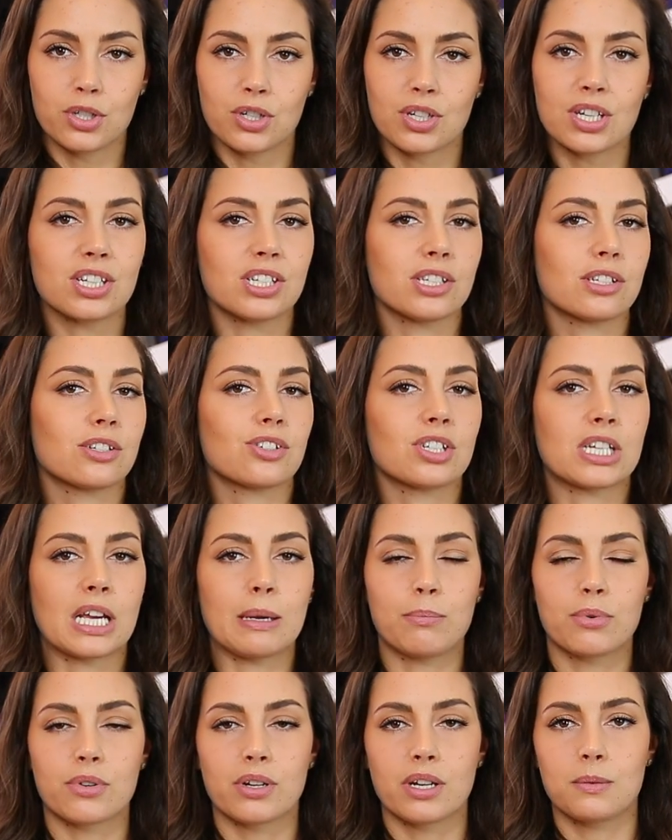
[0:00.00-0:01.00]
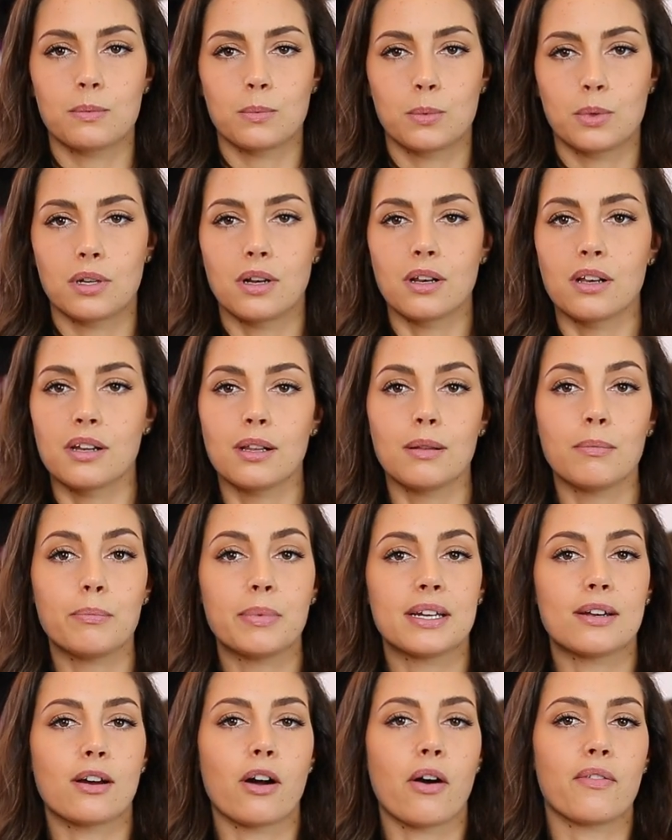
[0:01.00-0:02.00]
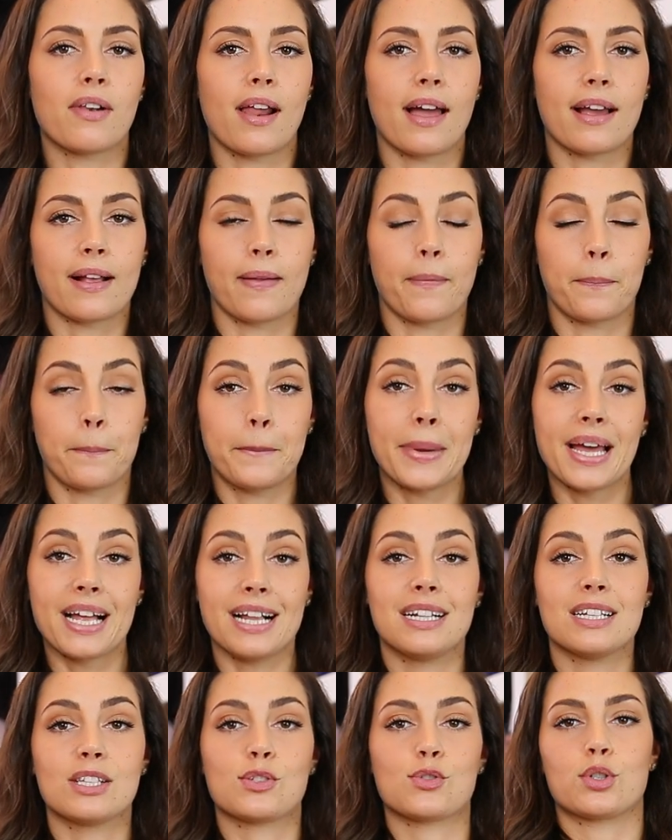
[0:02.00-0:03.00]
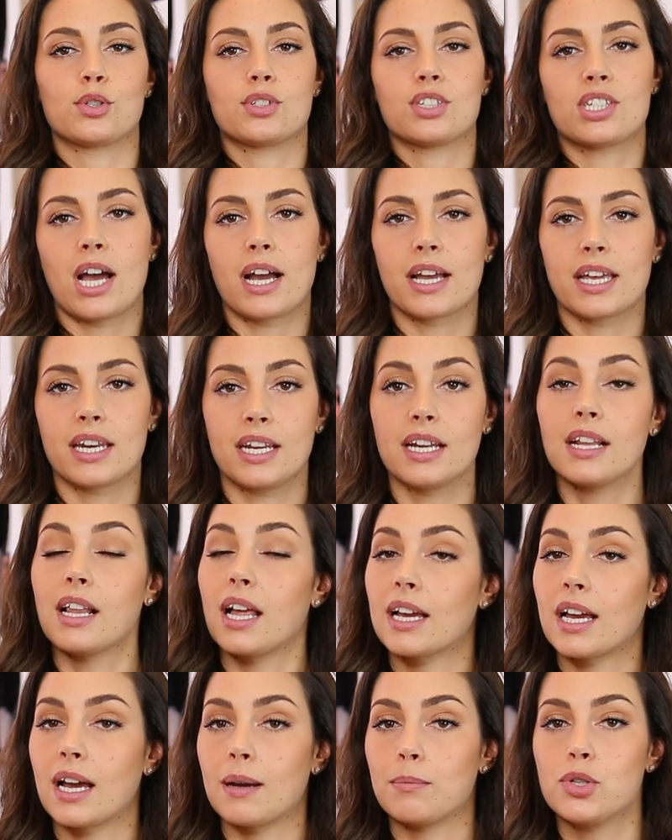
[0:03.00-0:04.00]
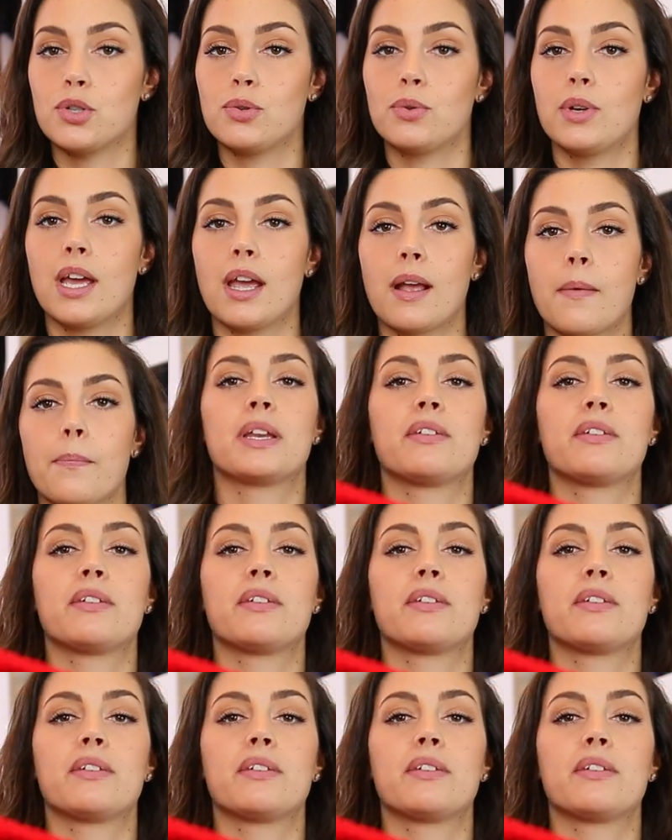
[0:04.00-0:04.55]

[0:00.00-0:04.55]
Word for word: You can just shaper it with a little bit of like belts or tug it in like I'm doing.